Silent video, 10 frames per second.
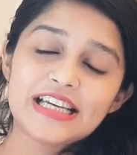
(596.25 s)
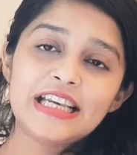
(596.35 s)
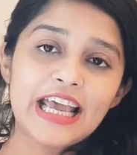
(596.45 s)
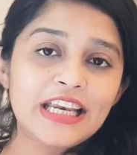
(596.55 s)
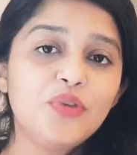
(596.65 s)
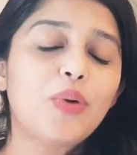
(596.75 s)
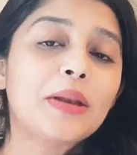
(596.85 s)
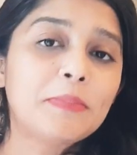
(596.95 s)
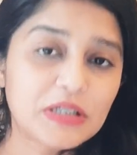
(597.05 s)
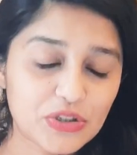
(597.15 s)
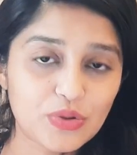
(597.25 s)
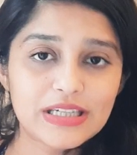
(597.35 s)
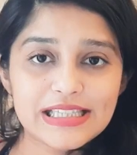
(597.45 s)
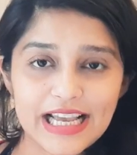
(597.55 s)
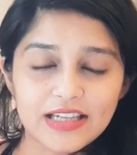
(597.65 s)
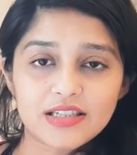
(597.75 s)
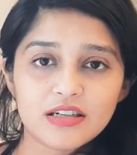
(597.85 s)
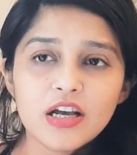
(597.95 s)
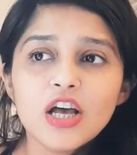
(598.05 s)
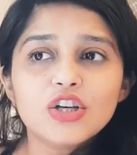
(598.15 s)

in any one particular sector.